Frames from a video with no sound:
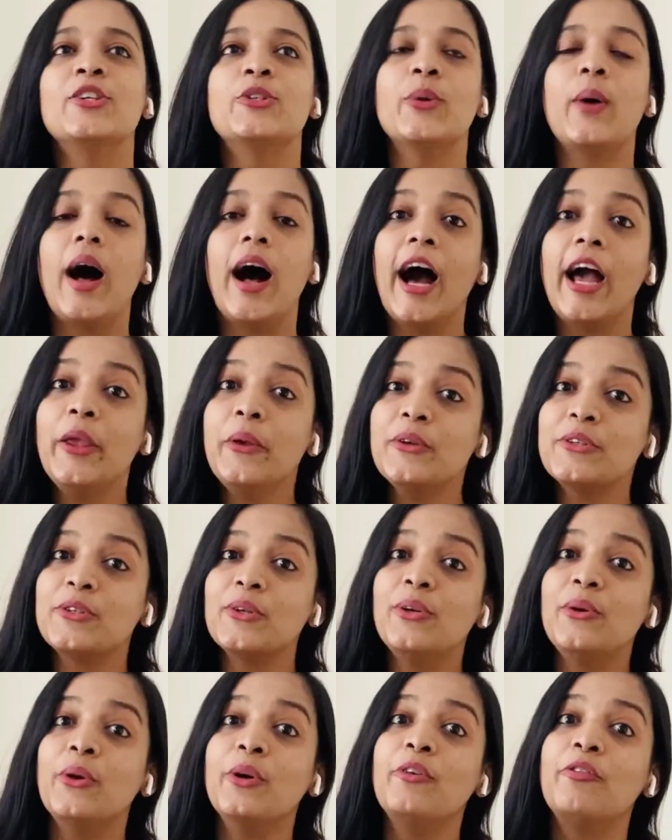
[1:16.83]
So I used
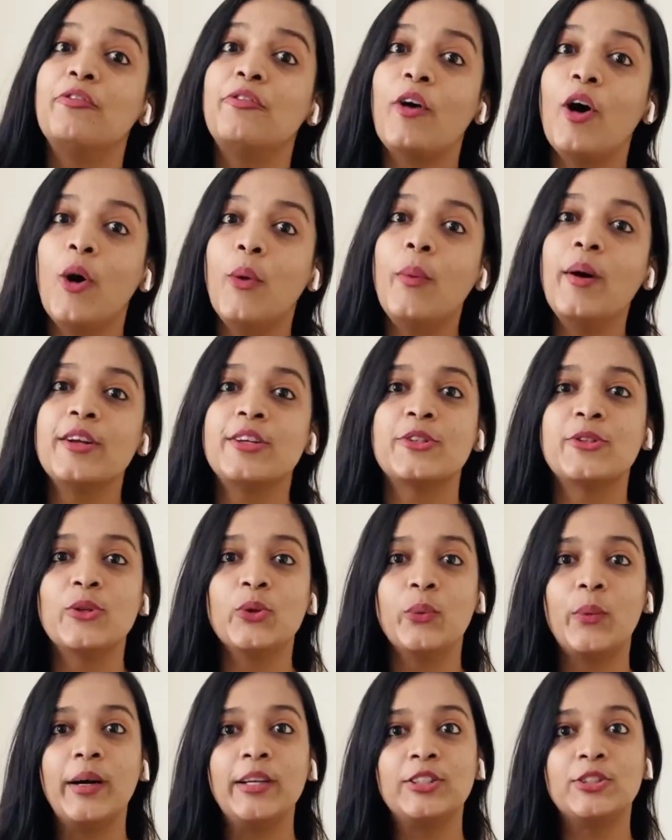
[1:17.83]
to look forward
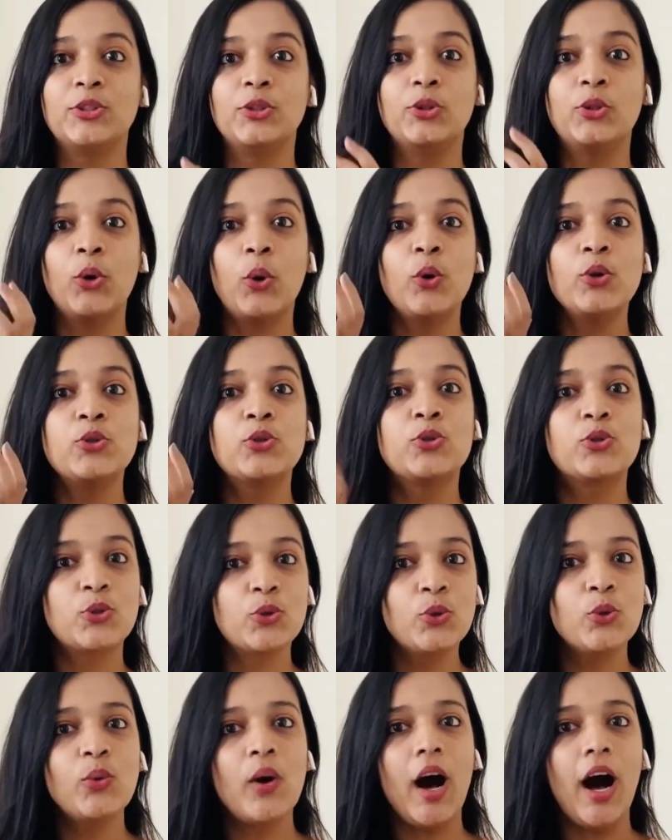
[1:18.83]
towards those
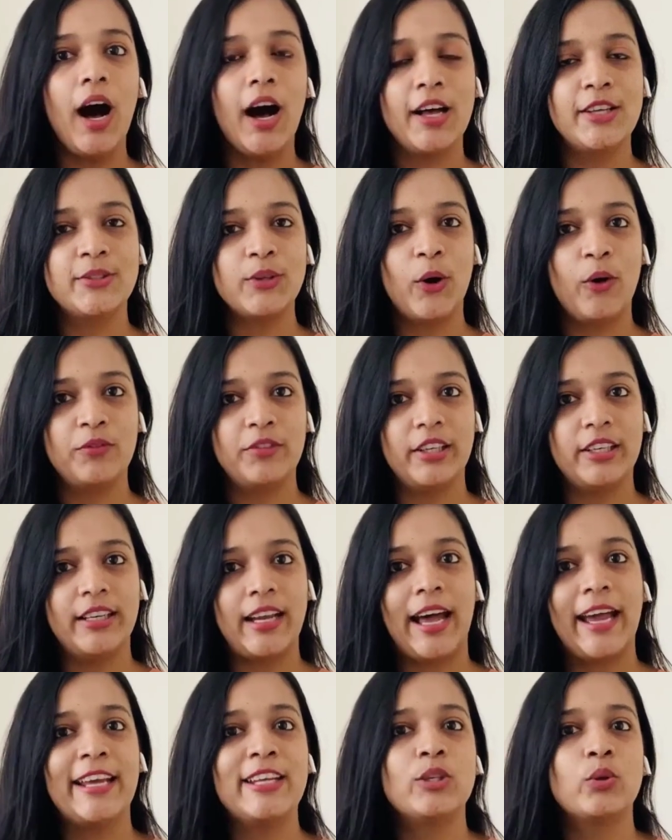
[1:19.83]
2 hours of the
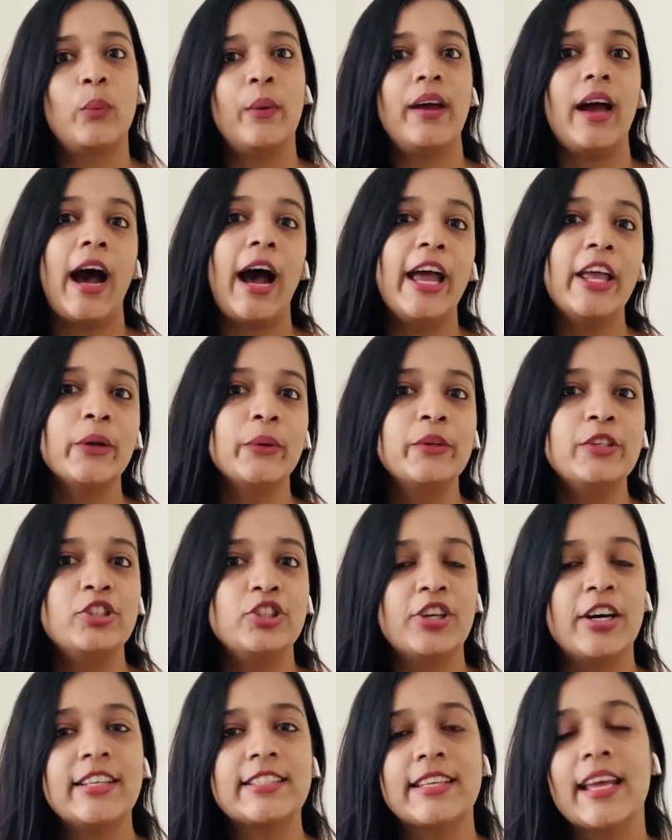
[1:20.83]
night where I could
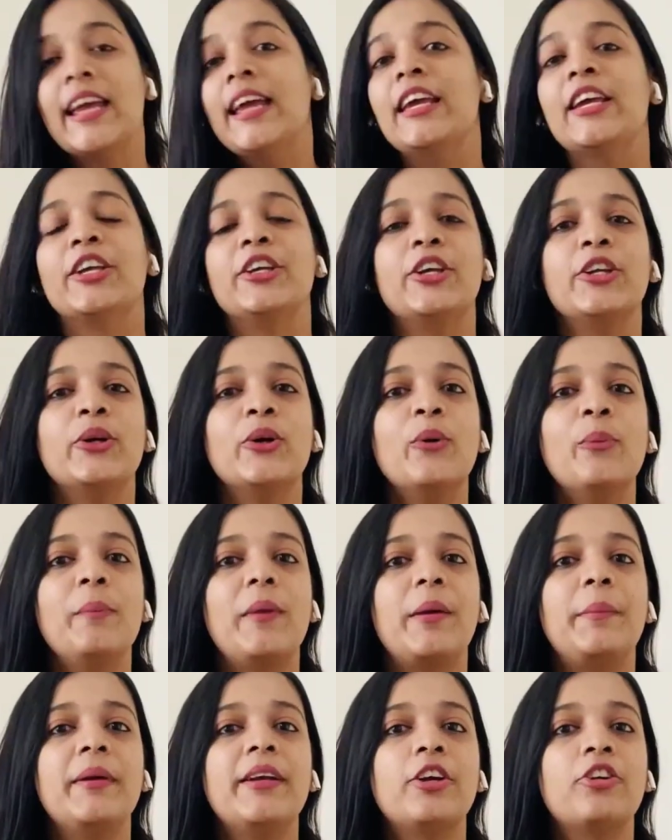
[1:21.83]
just
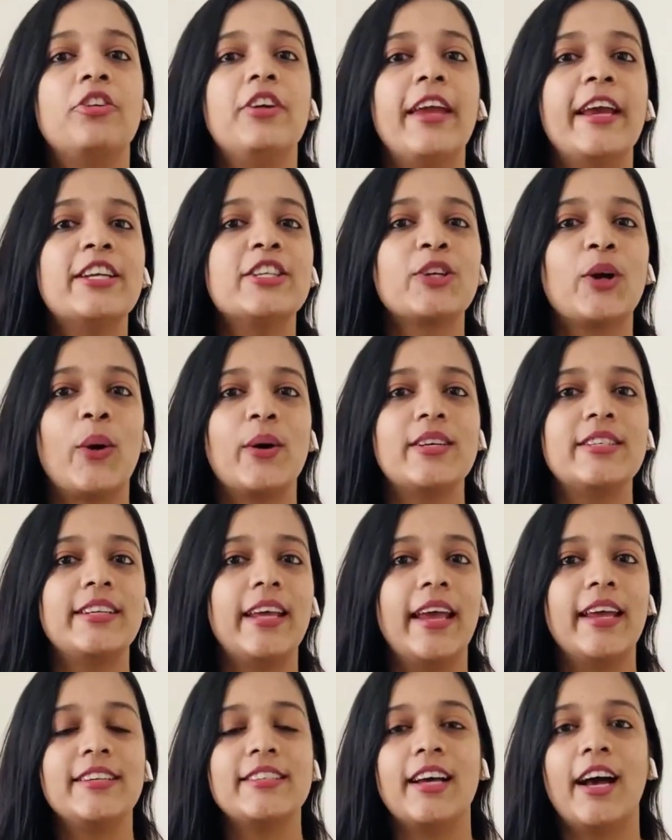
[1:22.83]
maybe create
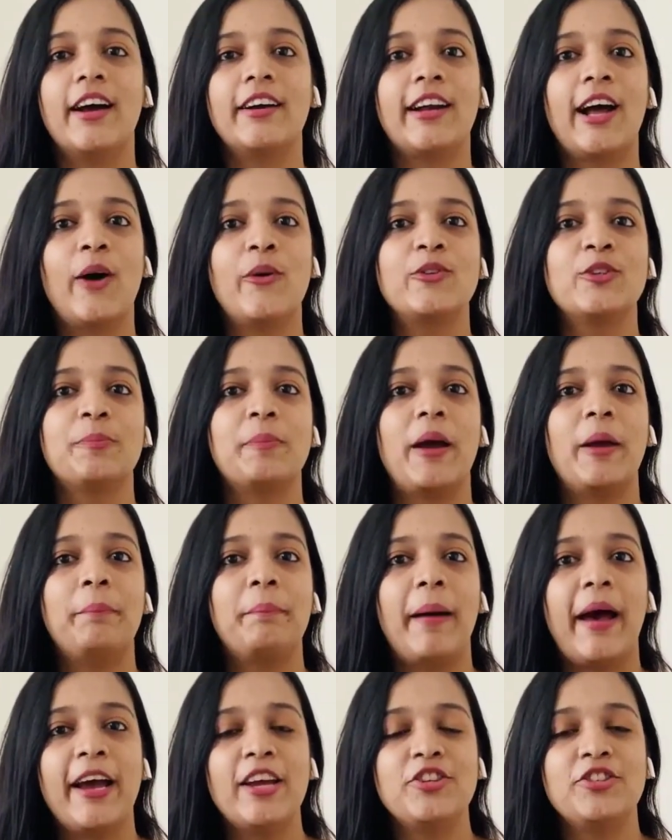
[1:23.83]
content around my
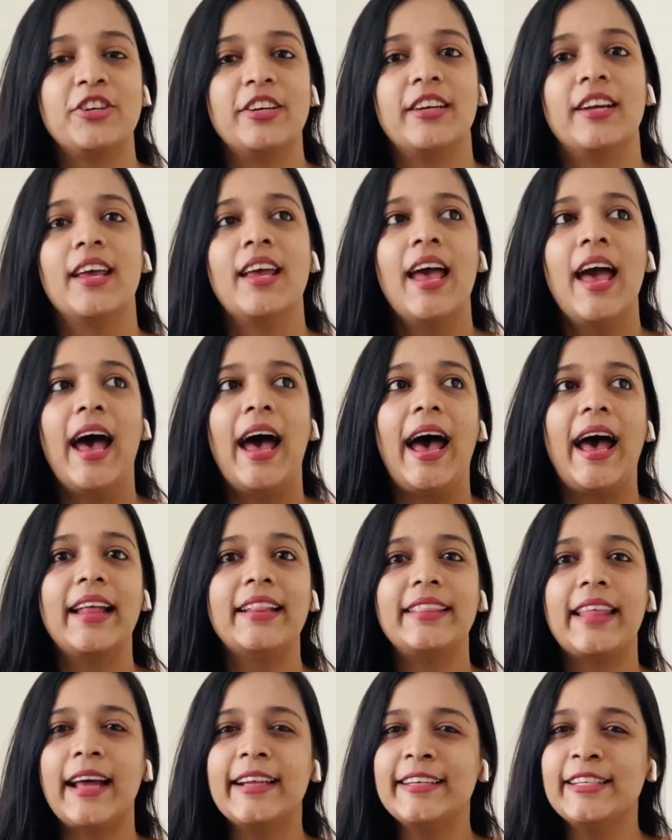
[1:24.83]
passion.
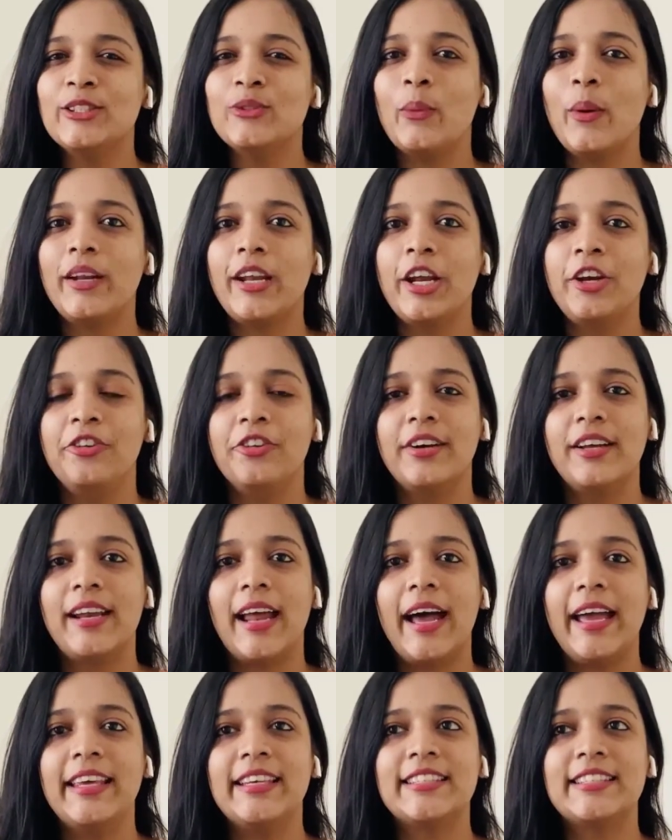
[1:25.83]
And that is when I
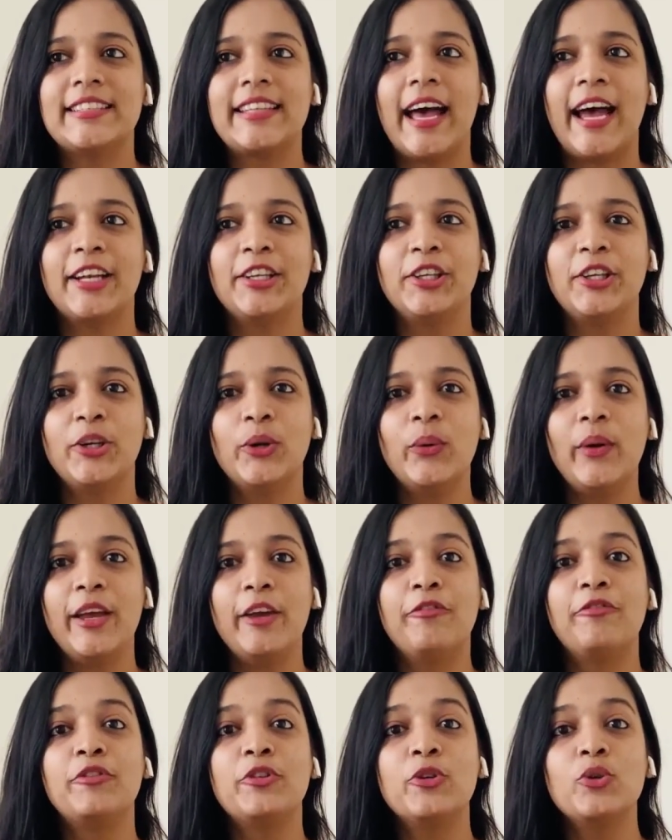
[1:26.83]
realized that
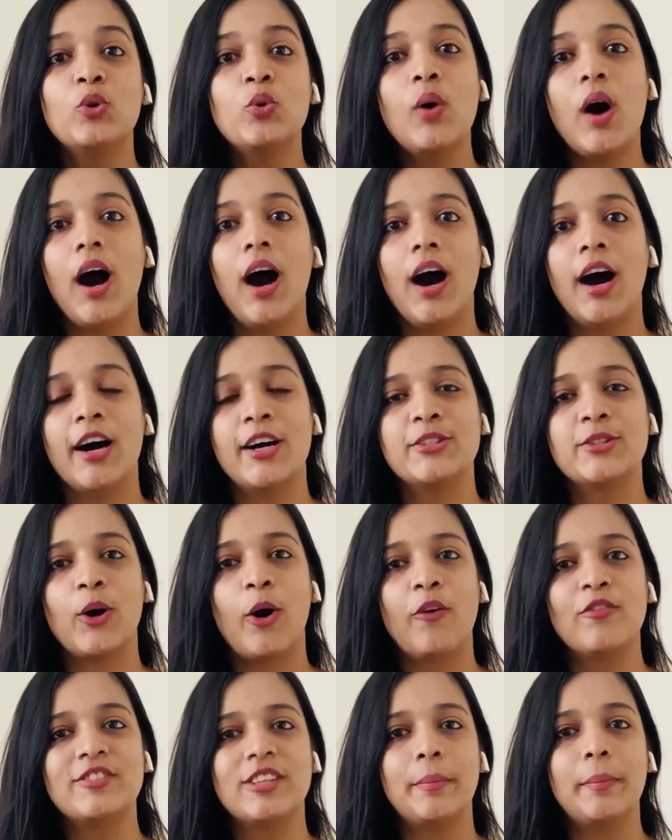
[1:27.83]
if 2 hours
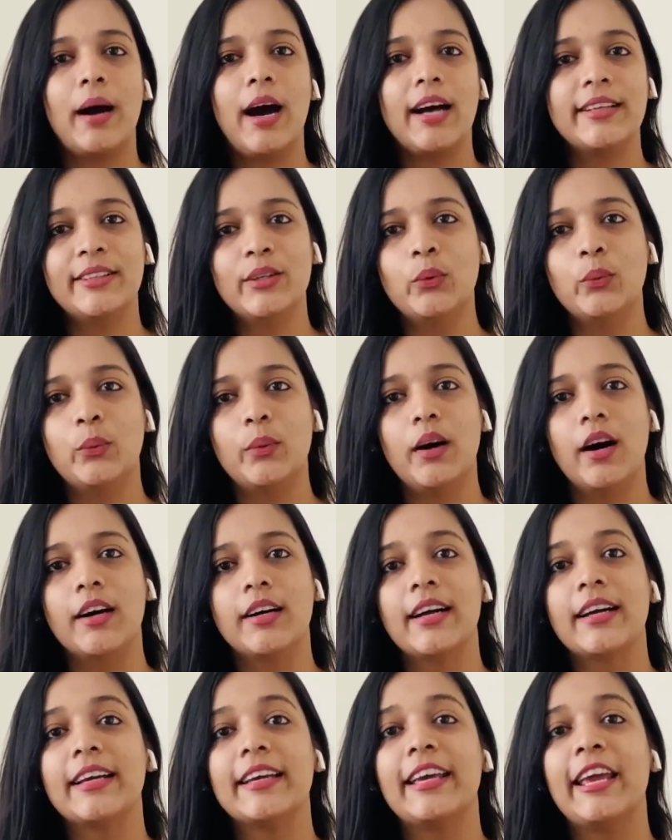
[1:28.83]
of some other
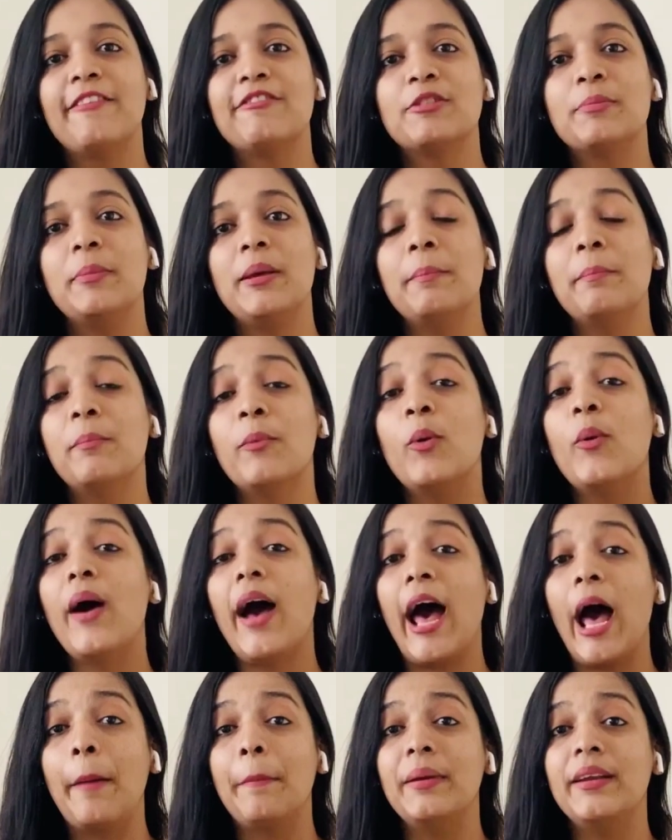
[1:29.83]
work gives me more
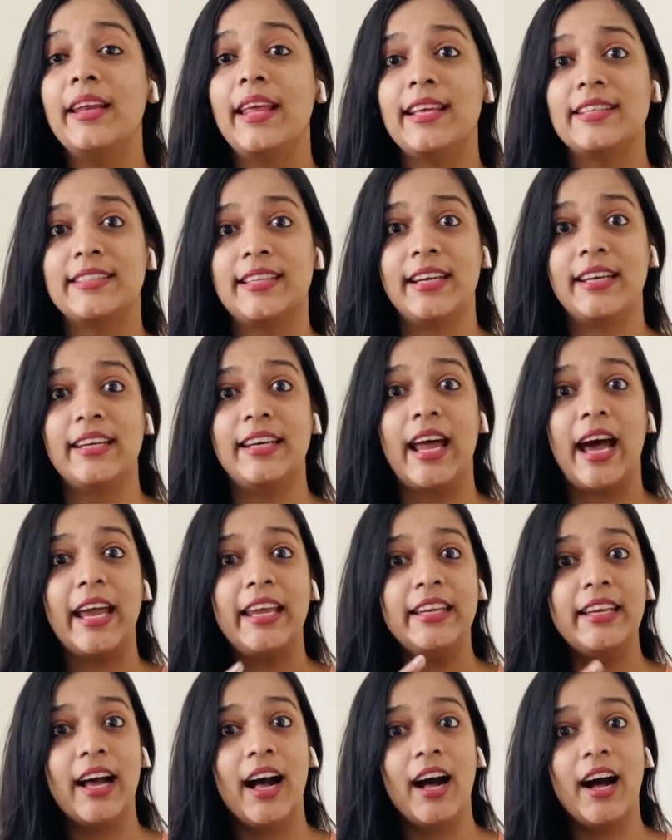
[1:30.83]
happiness than
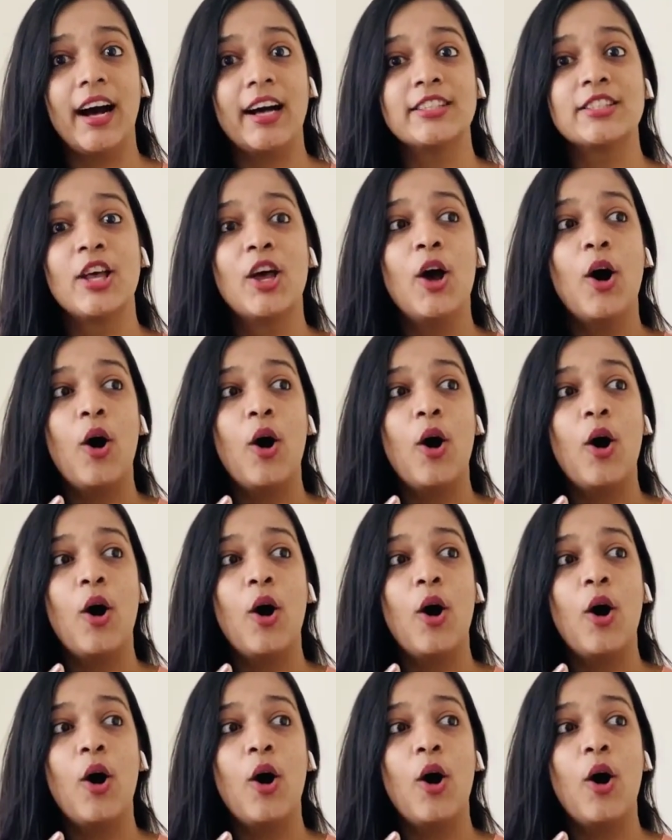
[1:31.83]
9 hours